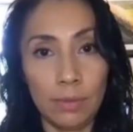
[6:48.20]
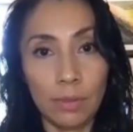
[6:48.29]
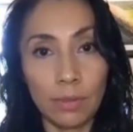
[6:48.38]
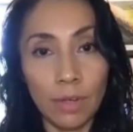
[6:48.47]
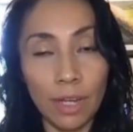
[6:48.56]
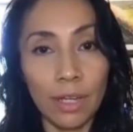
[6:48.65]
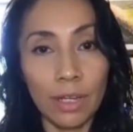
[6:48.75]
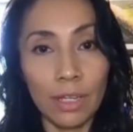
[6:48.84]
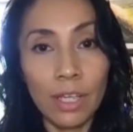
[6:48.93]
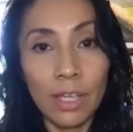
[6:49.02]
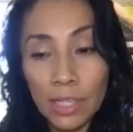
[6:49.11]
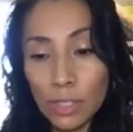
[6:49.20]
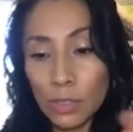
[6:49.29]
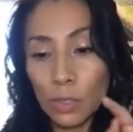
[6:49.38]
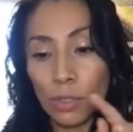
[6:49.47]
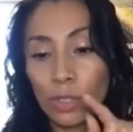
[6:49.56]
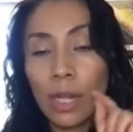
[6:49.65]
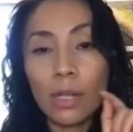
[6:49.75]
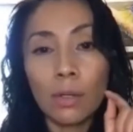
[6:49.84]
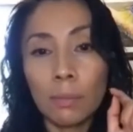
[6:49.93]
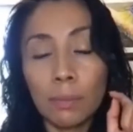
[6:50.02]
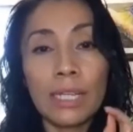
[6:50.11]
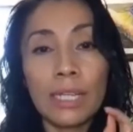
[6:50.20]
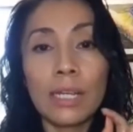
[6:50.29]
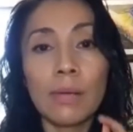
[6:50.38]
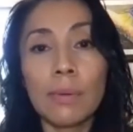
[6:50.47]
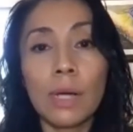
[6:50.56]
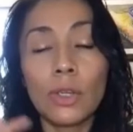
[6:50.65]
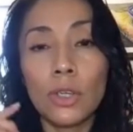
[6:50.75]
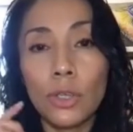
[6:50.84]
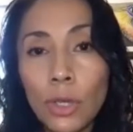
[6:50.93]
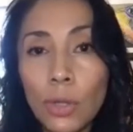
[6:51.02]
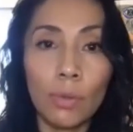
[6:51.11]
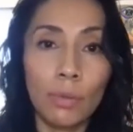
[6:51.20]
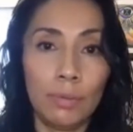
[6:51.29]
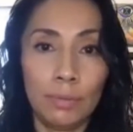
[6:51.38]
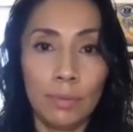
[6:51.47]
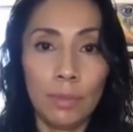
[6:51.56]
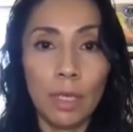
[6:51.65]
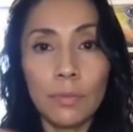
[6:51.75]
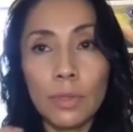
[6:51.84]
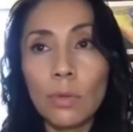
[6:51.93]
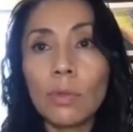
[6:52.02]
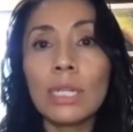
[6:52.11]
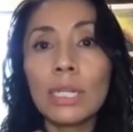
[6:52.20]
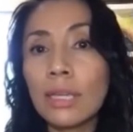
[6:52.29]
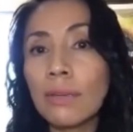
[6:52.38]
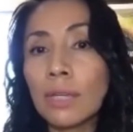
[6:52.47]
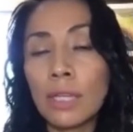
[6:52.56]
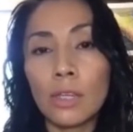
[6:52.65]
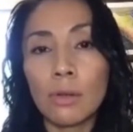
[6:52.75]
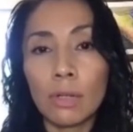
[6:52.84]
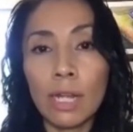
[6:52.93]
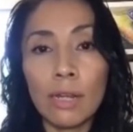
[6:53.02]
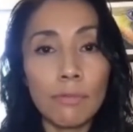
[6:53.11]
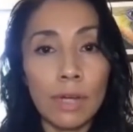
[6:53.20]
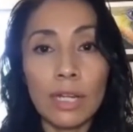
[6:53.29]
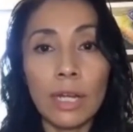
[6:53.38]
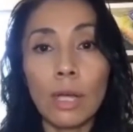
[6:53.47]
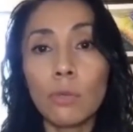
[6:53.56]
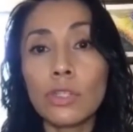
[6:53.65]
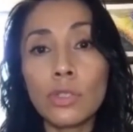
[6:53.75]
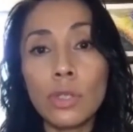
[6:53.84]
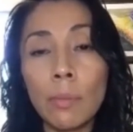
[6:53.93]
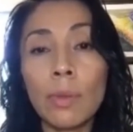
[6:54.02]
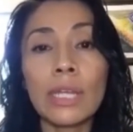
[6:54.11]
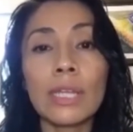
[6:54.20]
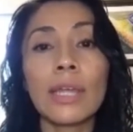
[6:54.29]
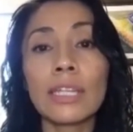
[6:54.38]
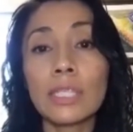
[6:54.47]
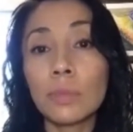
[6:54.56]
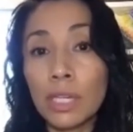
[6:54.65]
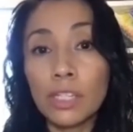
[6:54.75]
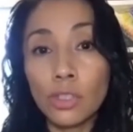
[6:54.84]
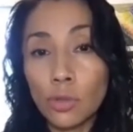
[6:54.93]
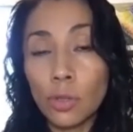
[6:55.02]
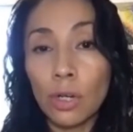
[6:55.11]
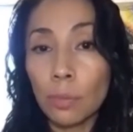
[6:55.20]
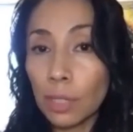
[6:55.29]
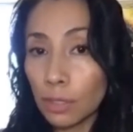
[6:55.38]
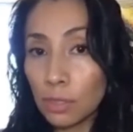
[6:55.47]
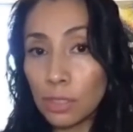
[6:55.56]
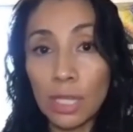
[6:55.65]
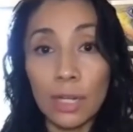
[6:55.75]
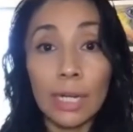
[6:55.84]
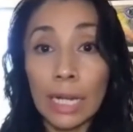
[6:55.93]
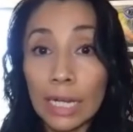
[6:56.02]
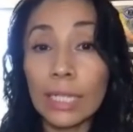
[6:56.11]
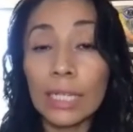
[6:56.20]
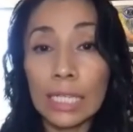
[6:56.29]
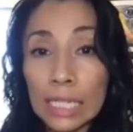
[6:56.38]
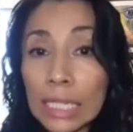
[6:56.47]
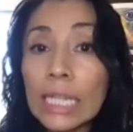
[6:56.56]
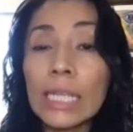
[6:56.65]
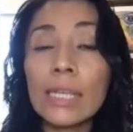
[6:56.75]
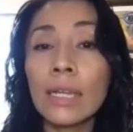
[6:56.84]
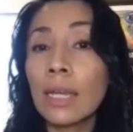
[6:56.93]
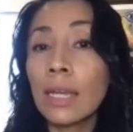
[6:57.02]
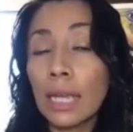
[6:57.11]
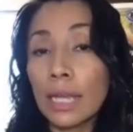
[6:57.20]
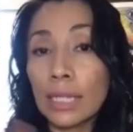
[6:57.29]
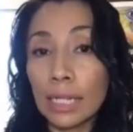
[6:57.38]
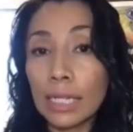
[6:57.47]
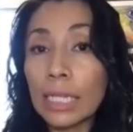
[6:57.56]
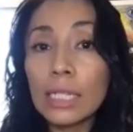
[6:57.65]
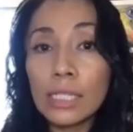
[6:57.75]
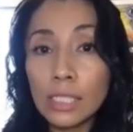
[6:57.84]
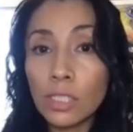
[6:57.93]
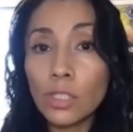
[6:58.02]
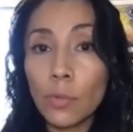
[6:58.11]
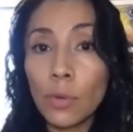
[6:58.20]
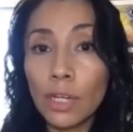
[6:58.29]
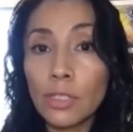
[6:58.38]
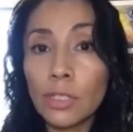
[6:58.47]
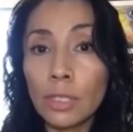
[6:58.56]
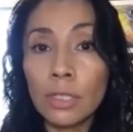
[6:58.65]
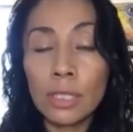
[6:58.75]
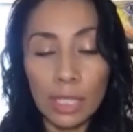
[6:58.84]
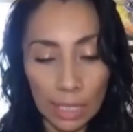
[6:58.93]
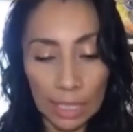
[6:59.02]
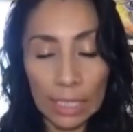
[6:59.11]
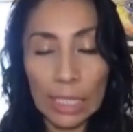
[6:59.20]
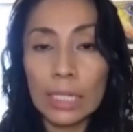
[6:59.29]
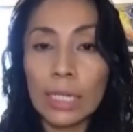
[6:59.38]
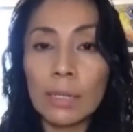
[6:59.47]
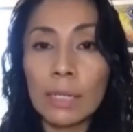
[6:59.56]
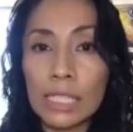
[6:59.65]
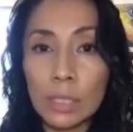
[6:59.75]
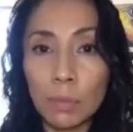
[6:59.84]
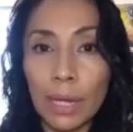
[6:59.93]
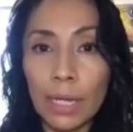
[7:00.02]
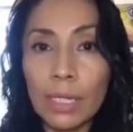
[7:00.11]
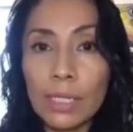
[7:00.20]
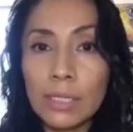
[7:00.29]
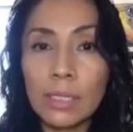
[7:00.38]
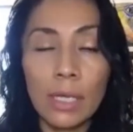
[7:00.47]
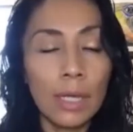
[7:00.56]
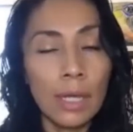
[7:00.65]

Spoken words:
Okay? So they're not complaining about you. If you are living in your life right now with somebody that is being triggered because they're in a healing situation, in a healing space,